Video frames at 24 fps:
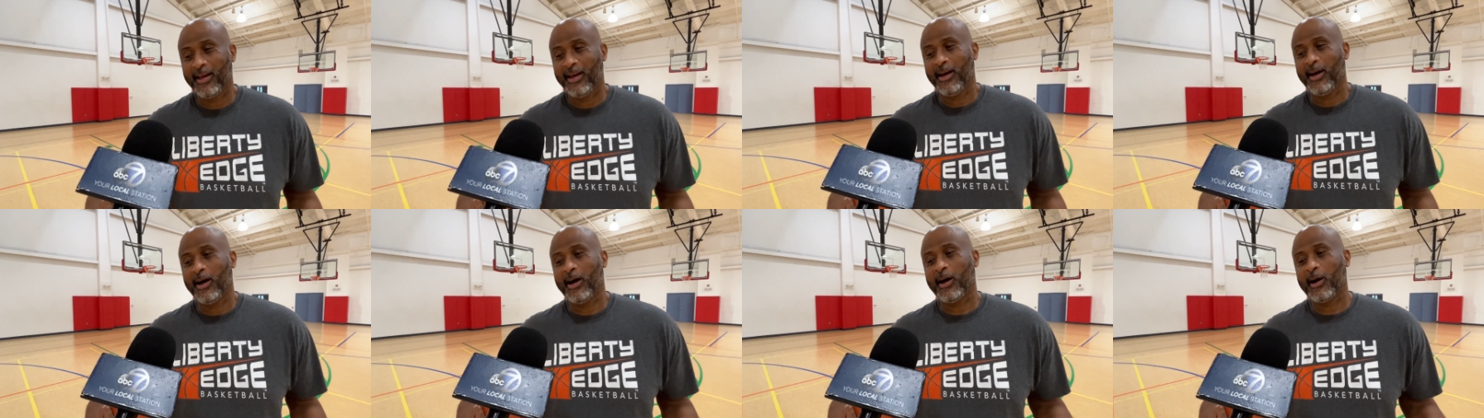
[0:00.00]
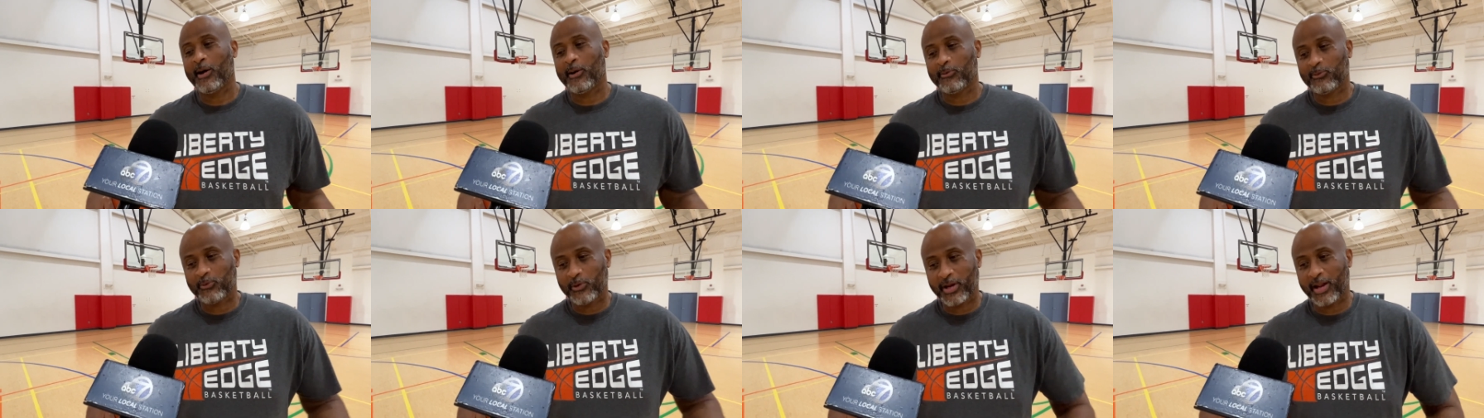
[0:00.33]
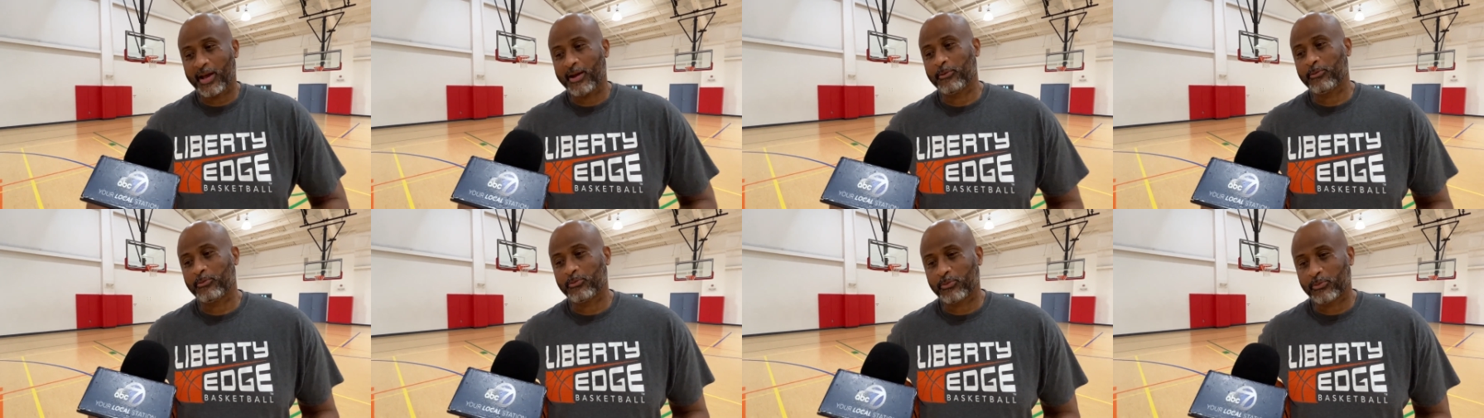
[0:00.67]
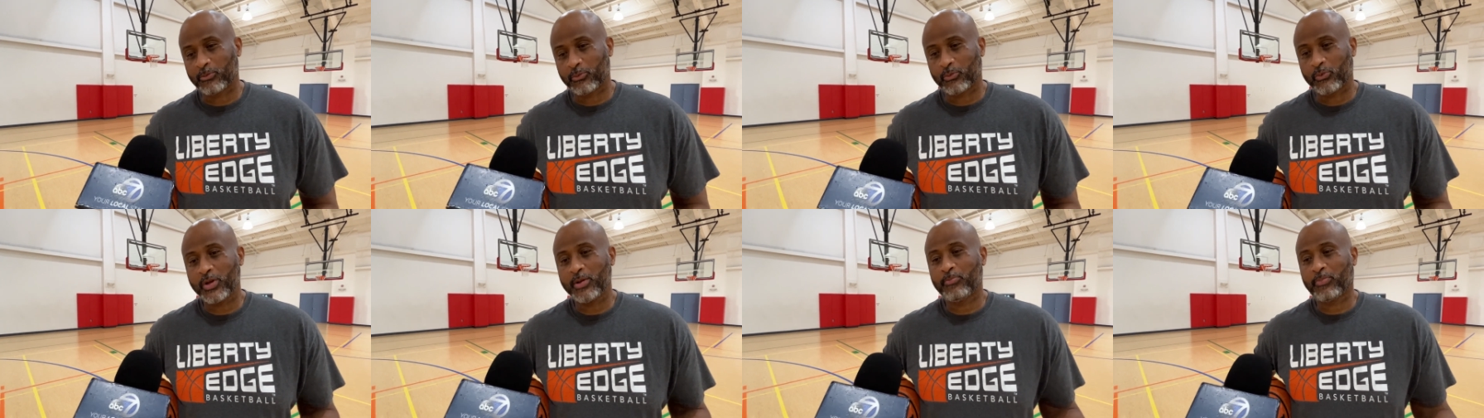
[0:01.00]
uh, when I
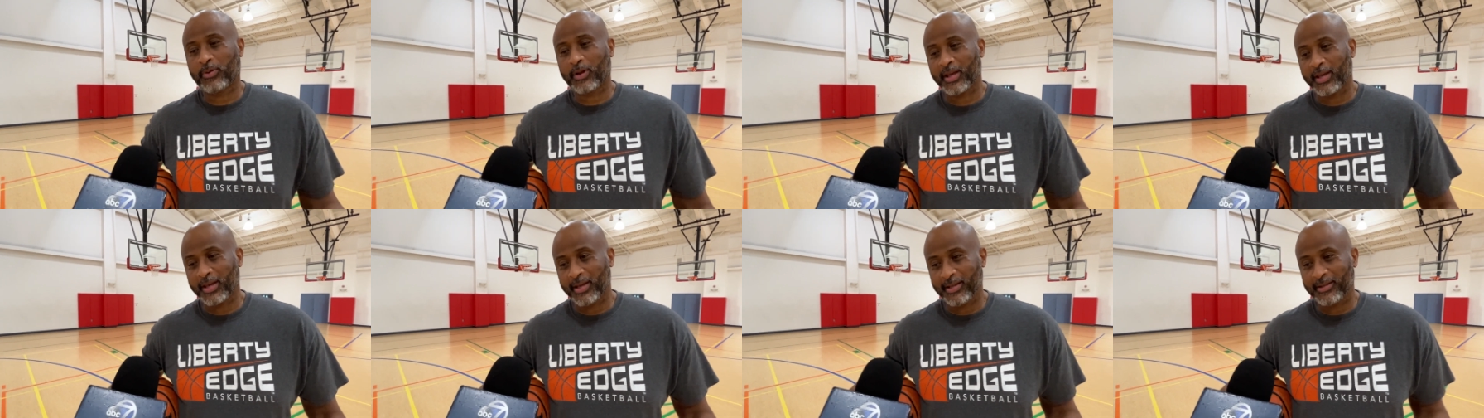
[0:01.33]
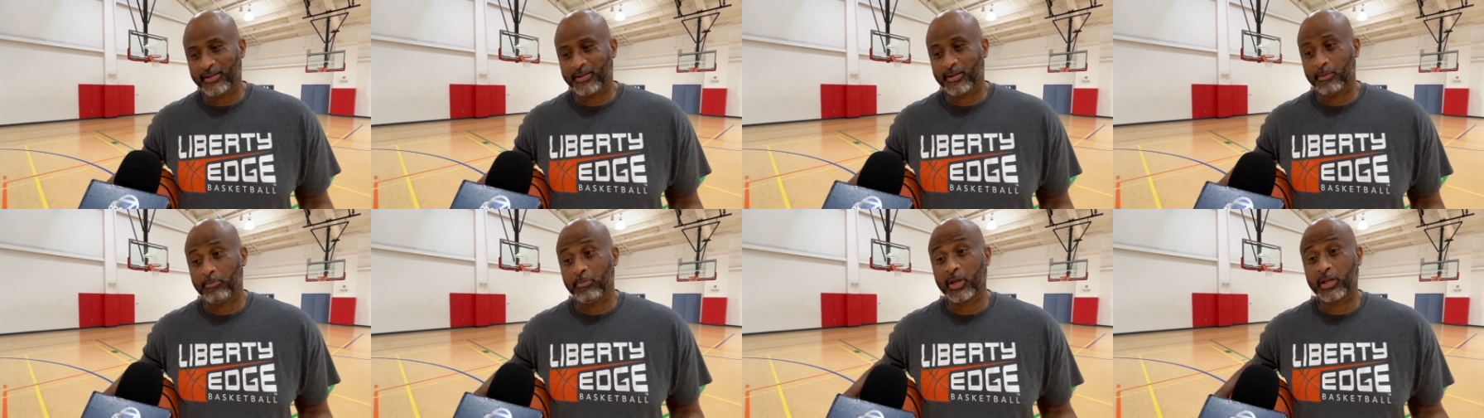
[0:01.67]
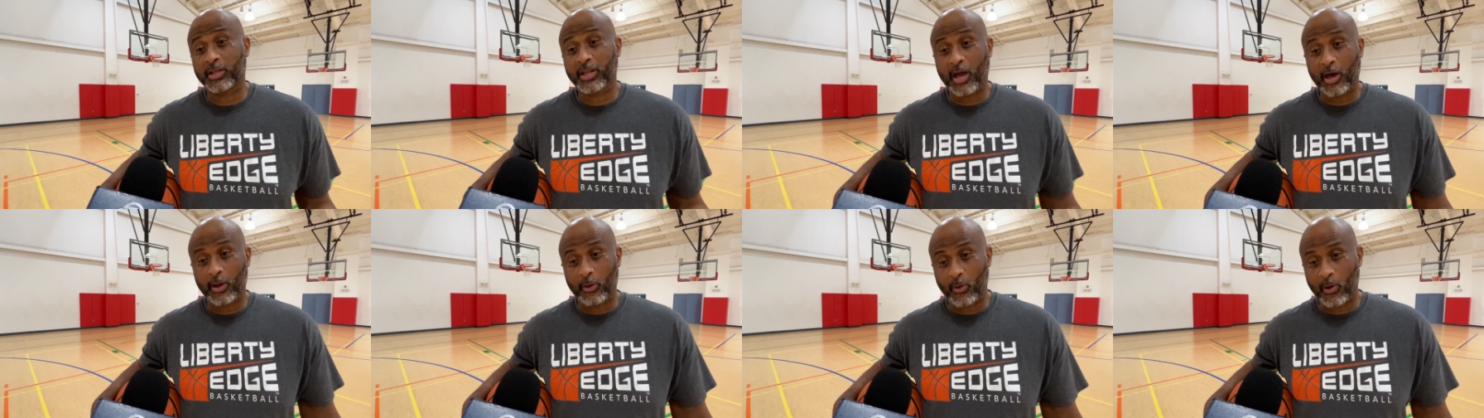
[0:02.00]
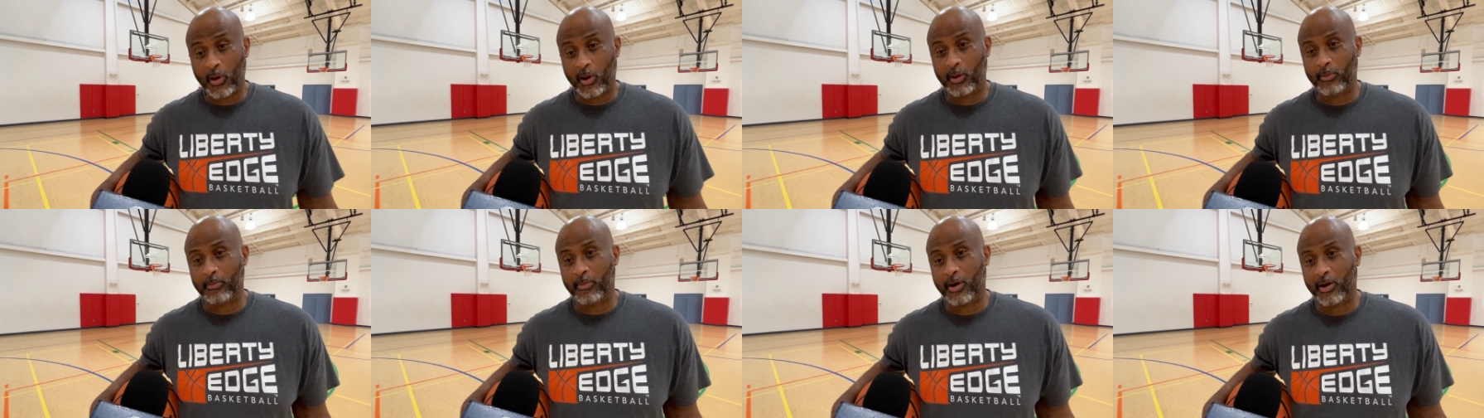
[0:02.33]
replayed the McDonald
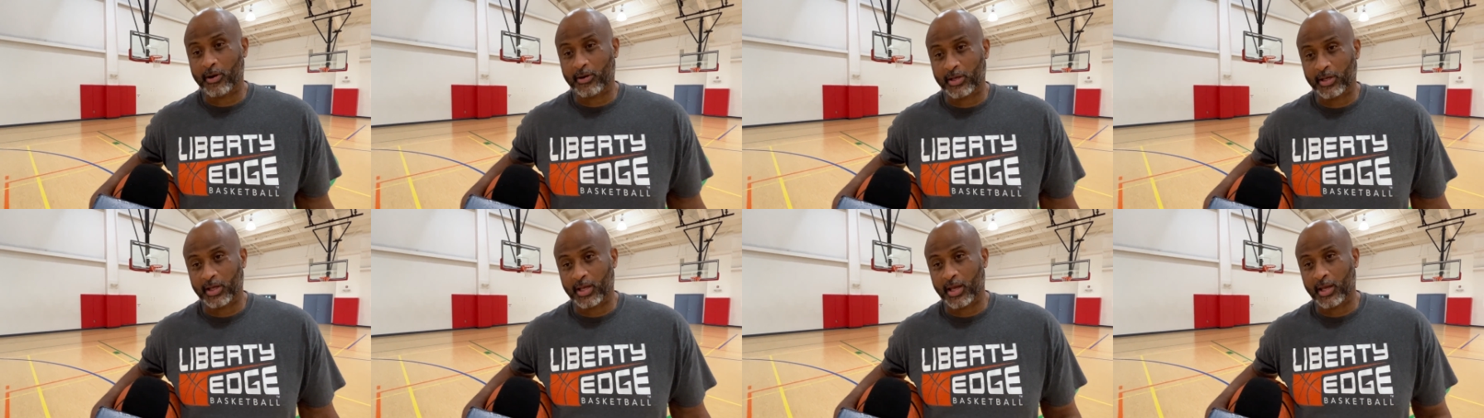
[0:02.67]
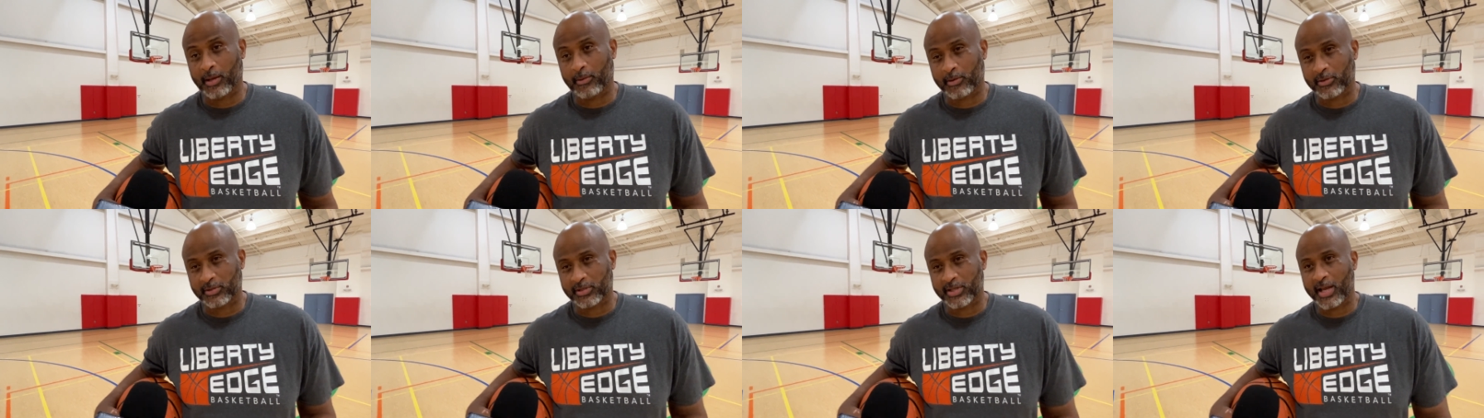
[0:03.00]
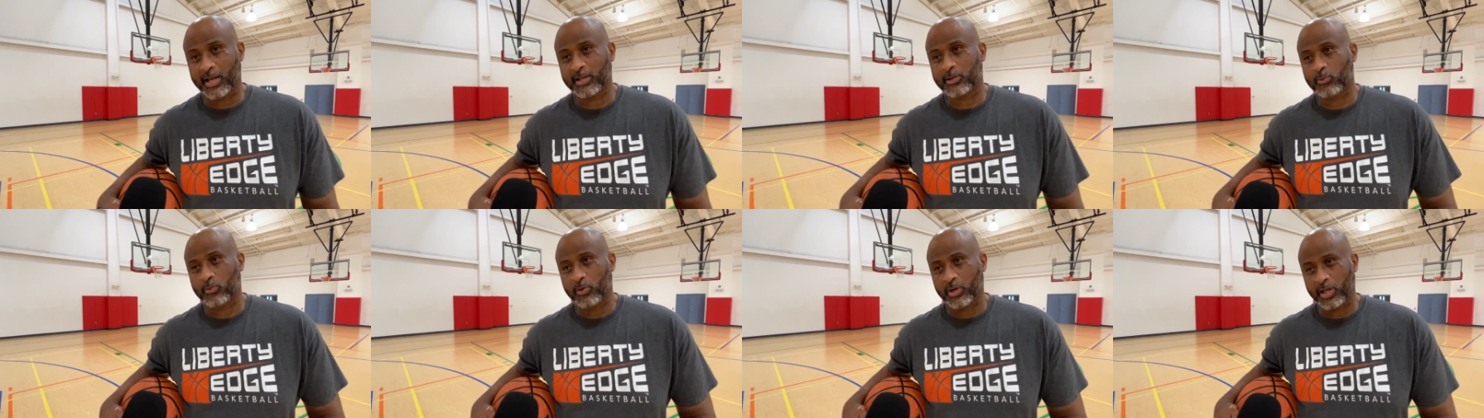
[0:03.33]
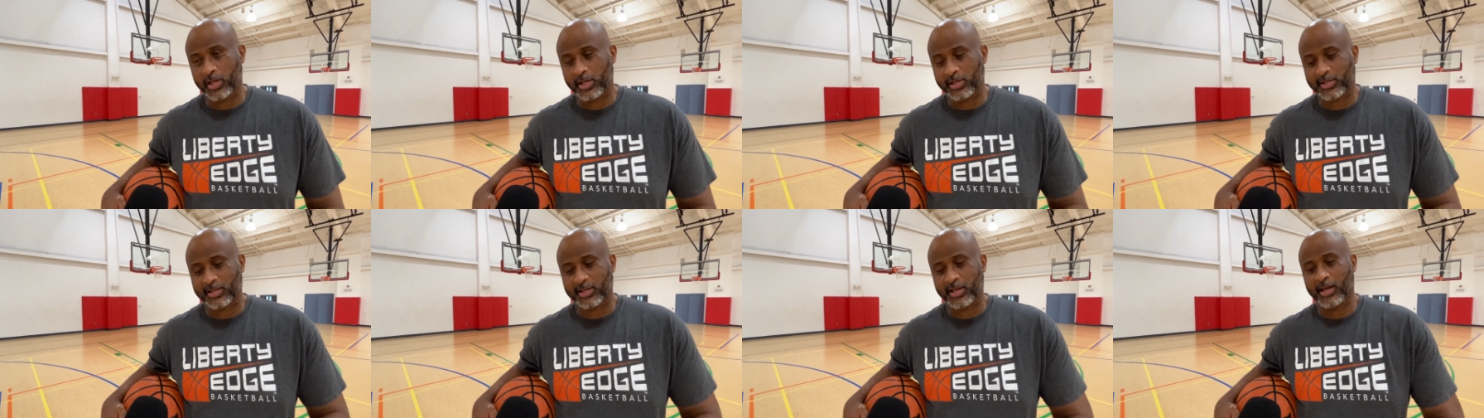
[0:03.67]
All American game because that's what
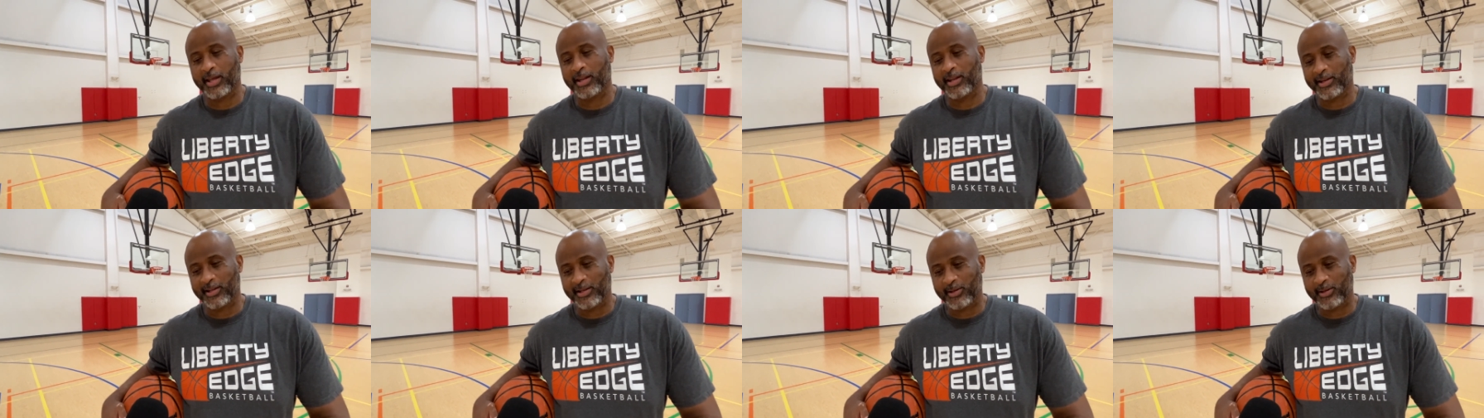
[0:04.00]
he said it.